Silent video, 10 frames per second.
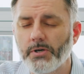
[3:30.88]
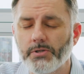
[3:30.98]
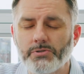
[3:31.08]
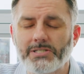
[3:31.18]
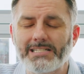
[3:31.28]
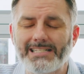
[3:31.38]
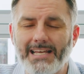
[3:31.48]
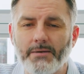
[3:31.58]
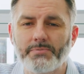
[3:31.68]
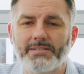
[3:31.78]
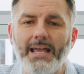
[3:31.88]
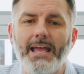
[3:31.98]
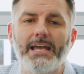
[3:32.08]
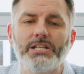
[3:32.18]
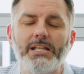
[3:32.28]
all those steps
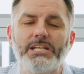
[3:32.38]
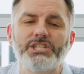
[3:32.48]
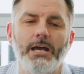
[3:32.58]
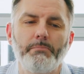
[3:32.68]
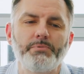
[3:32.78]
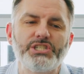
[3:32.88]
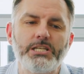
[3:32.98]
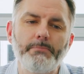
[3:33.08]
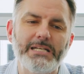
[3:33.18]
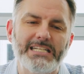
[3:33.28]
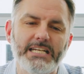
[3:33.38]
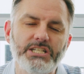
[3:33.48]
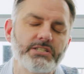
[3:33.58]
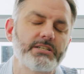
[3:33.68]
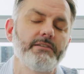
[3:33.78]
and let
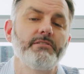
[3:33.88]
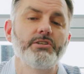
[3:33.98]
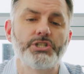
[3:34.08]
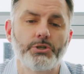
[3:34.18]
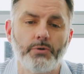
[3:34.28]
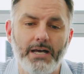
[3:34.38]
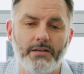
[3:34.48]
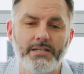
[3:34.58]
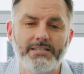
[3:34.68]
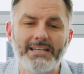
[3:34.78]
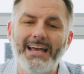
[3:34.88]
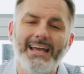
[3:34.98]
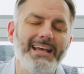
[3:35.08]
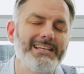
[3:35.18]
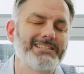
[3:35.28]
ChatGPT just give you the generalities,
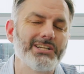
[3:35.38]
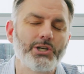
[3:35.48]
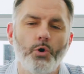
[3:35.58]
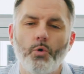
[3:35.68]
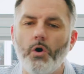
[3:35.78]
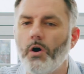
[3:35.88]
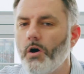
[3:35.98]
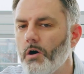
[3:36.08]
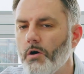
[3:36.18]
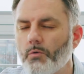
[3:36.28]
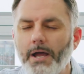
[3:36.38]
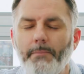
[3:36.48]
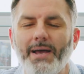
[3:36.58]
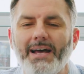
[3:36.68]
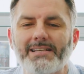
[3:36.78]
it's gonna go all
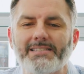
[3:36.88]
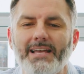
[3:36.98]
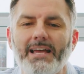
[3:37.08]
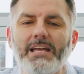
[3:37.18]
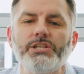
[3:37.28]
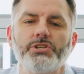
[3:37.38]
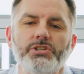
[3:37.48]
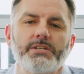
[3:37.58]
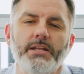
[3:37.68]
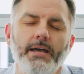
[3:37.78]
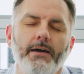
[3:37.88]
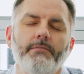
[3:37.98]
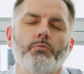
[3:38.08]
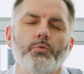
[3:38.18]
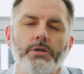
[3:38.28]
right past that and you're just gonna
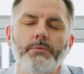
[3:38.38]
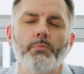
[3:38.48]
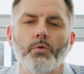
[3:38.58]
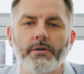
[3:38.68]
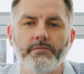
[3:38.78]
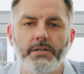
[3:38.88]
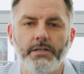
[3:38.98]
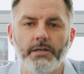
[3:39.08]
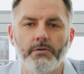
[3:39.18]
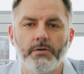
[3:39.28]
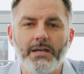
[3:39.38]
have a really boring video.